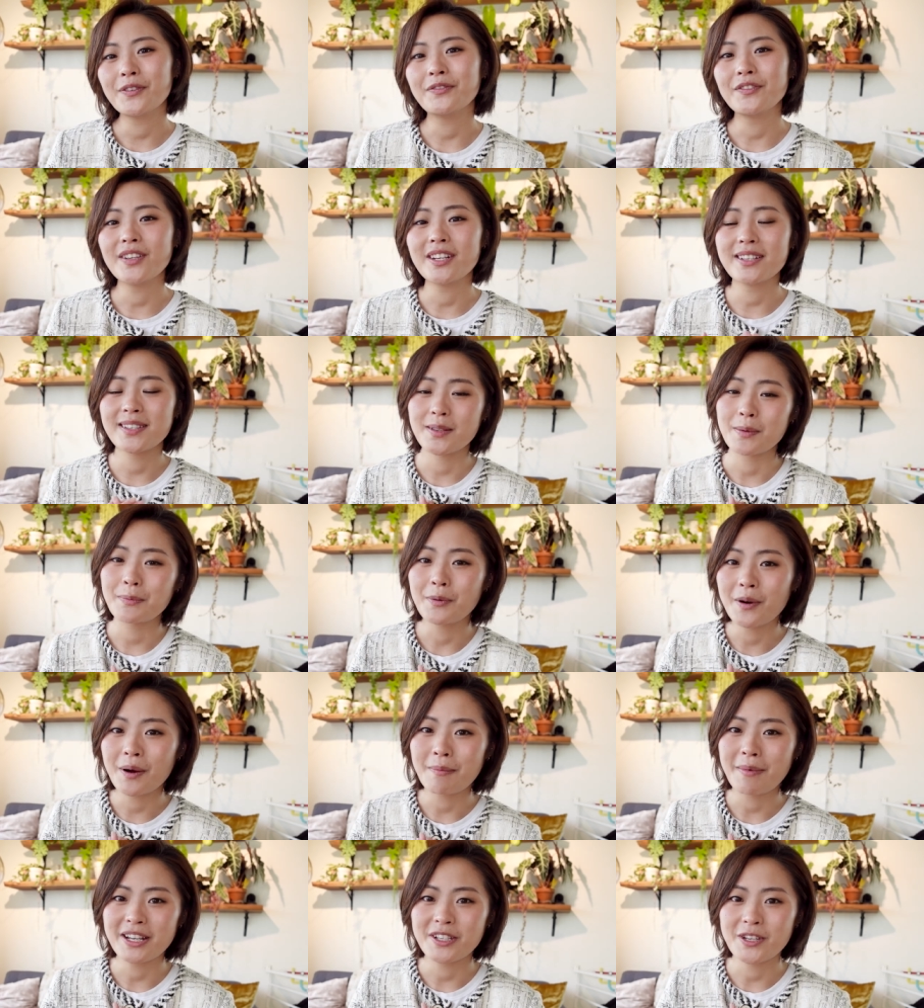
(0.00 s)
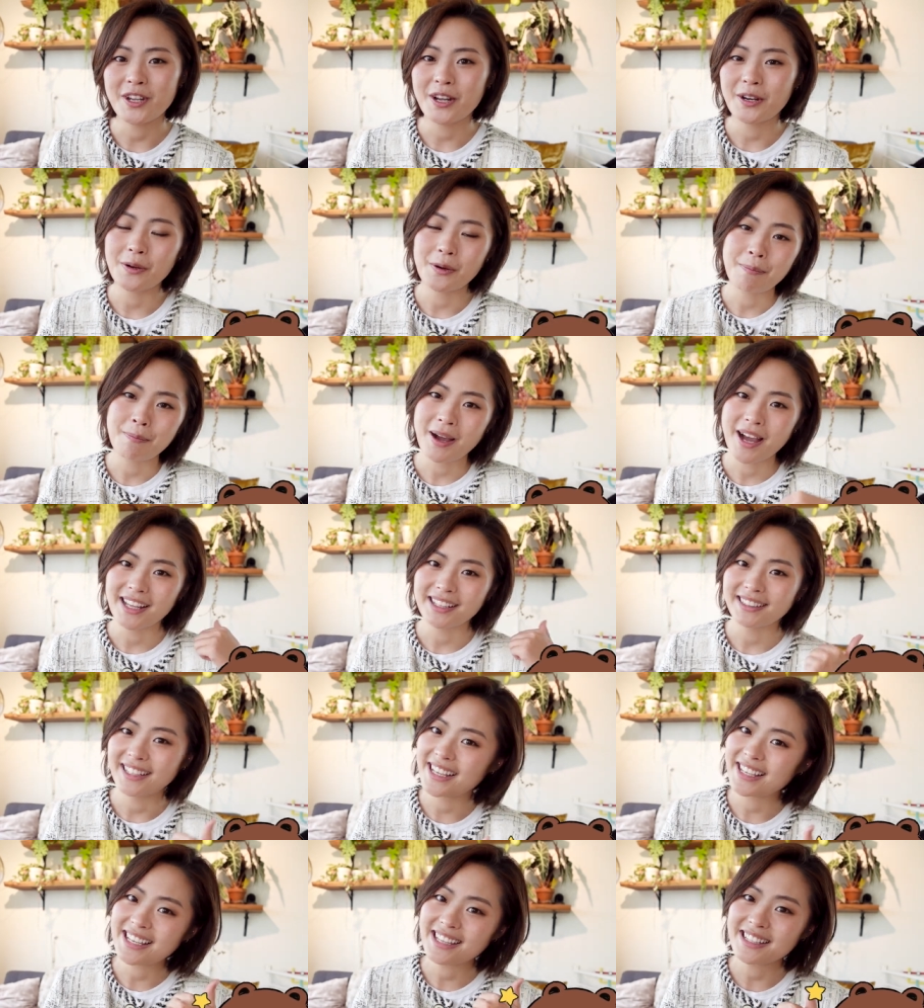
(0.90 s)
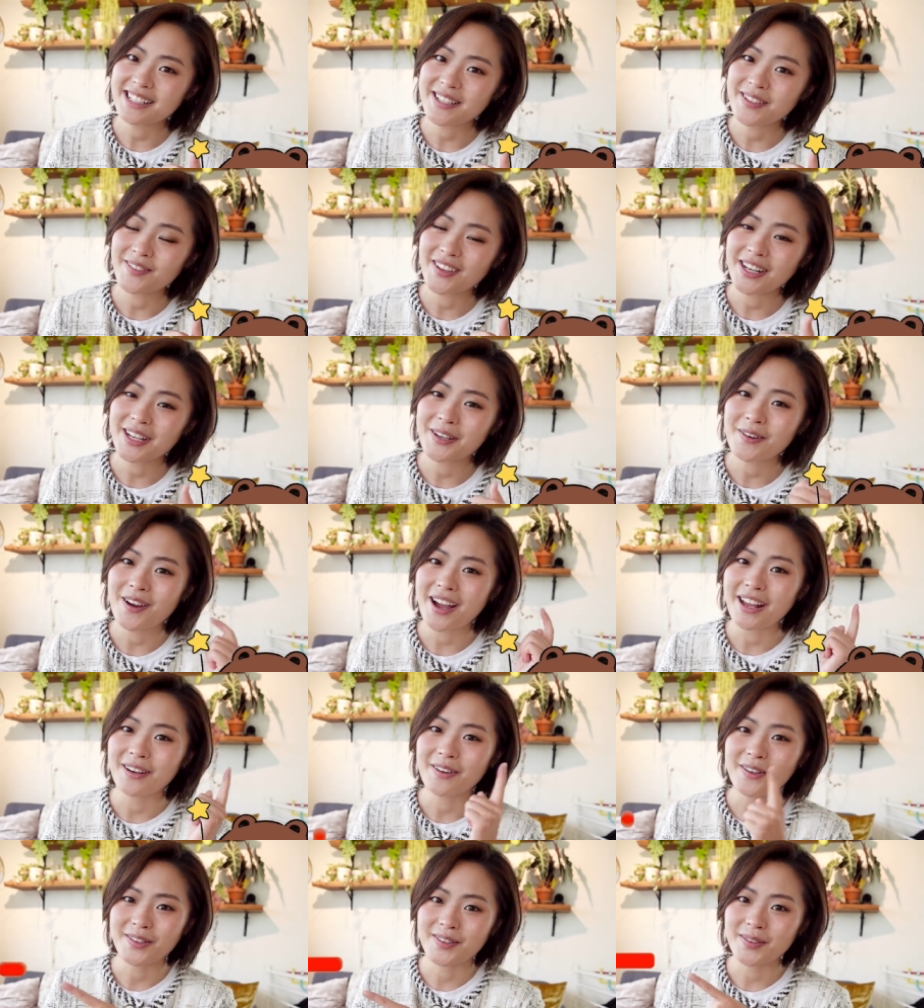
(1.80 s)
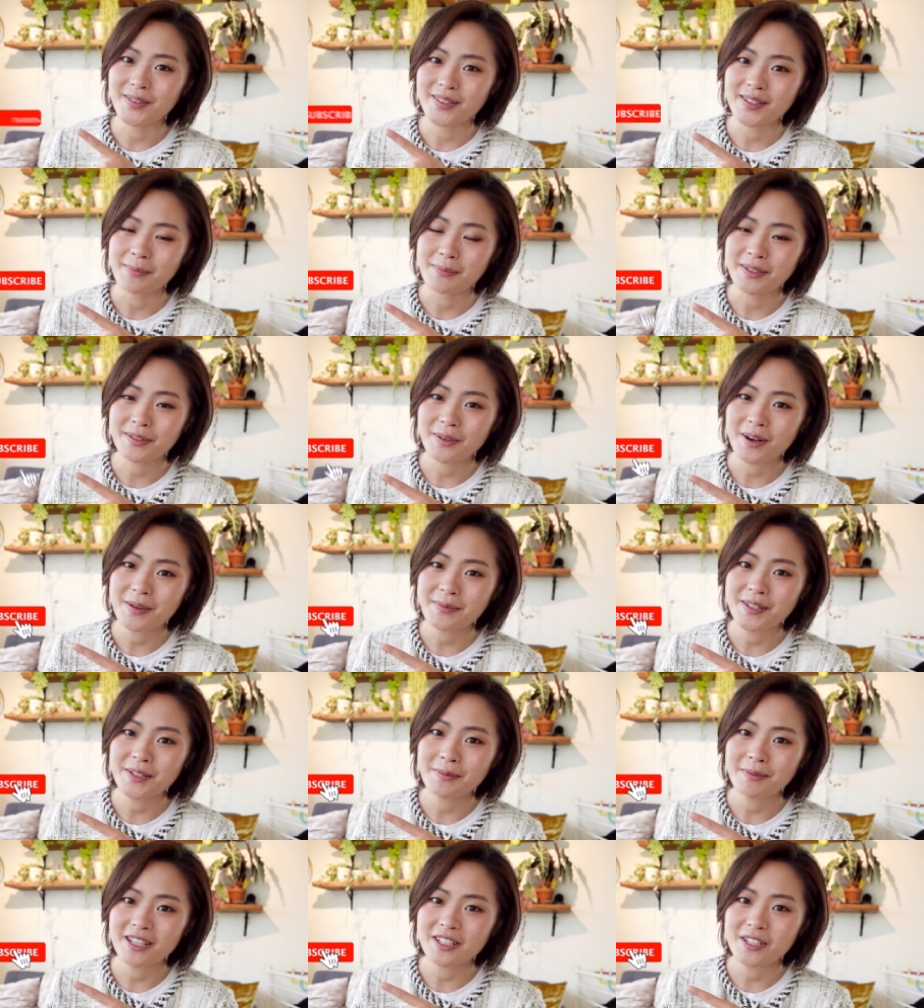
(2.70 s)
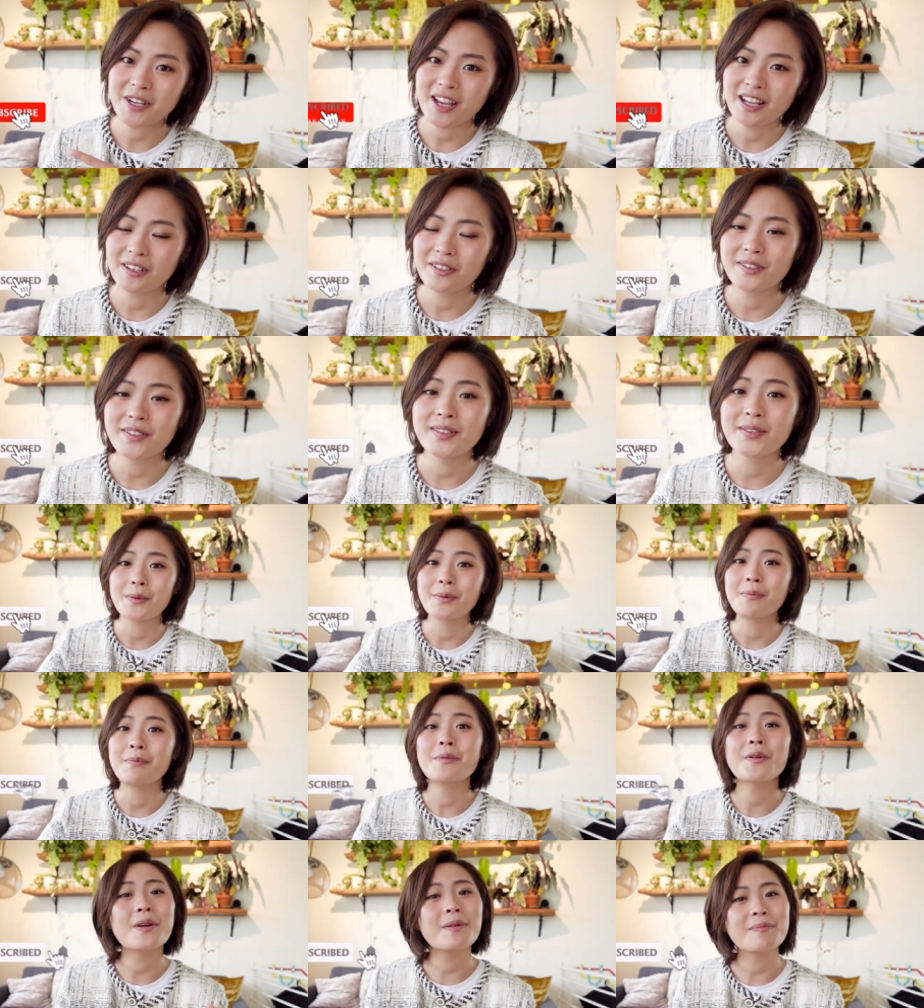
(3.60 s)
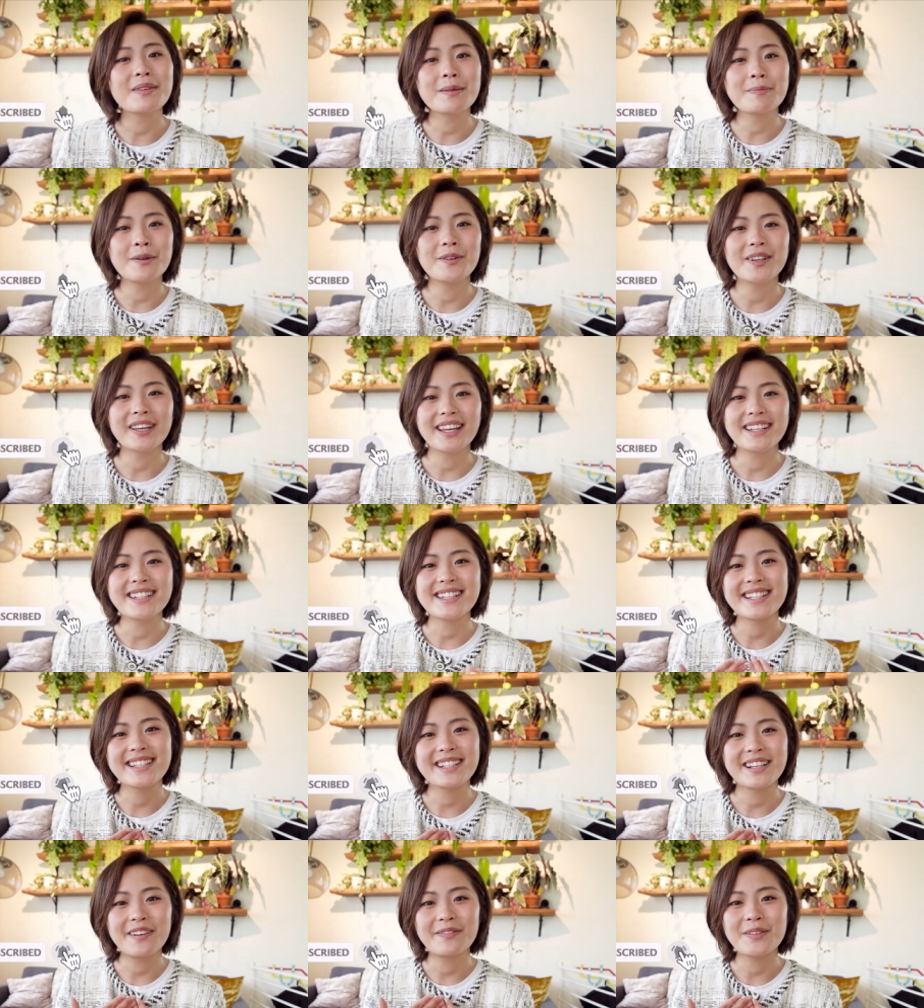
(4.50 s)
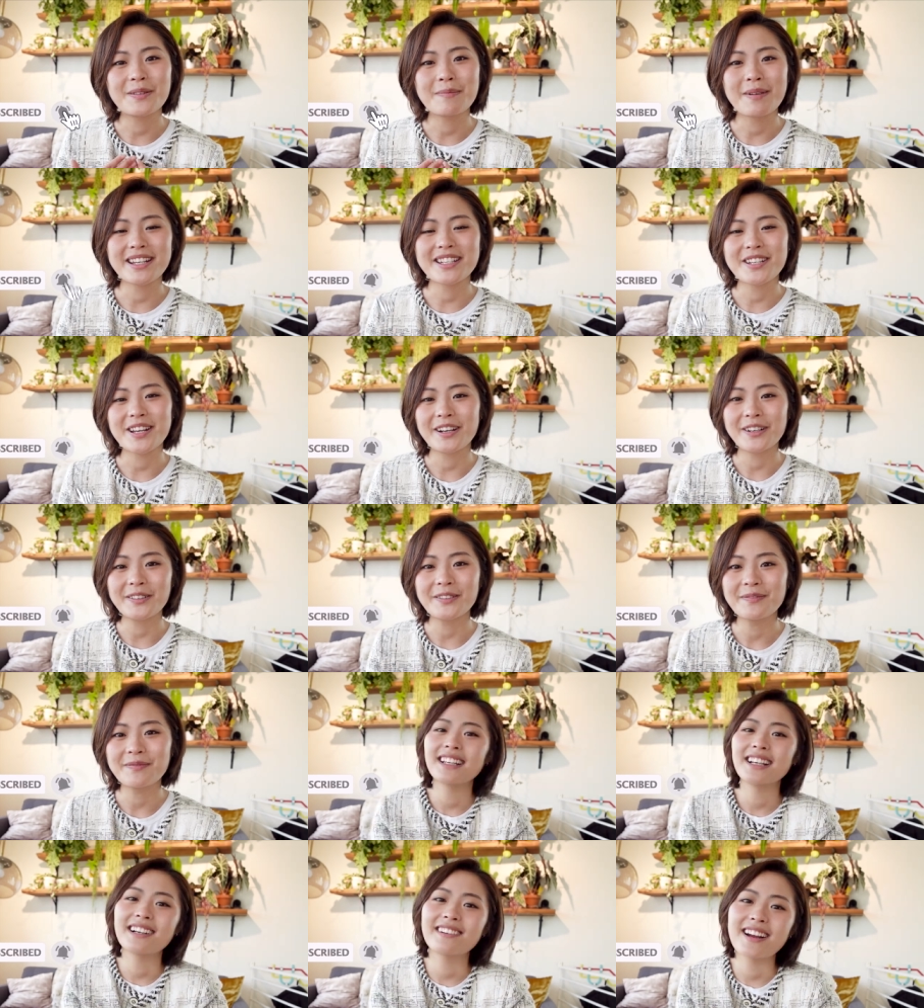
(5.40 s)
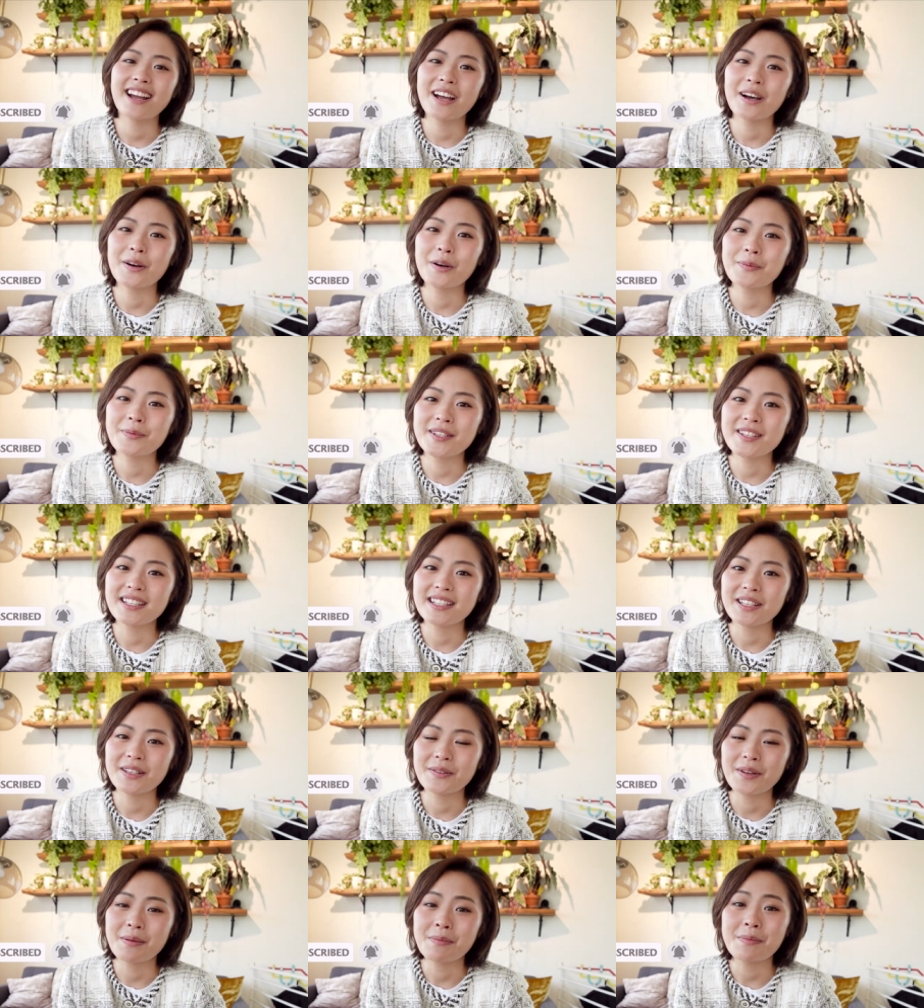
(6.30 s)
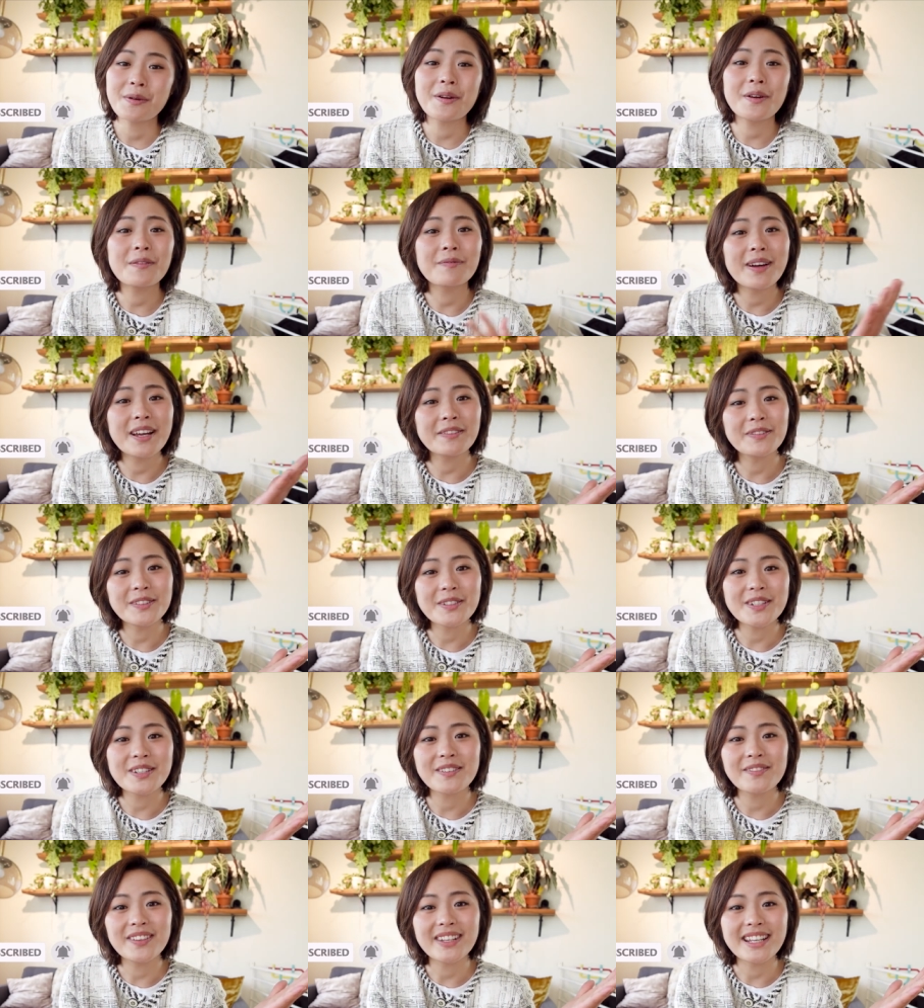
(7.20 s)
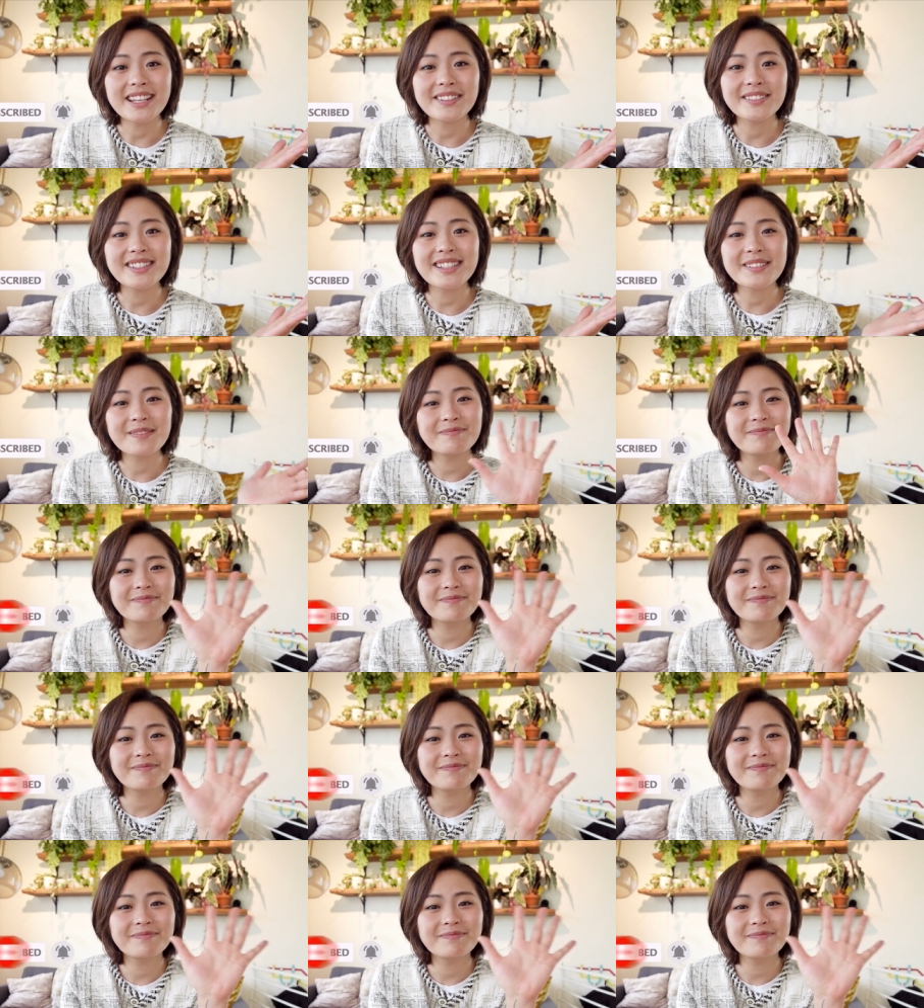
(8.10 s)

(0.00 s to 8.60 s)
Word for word: free to support my channel by liking this video and also subscribe to my channel so more people can discover my channel. All right, I hope to see you in more of my future videos.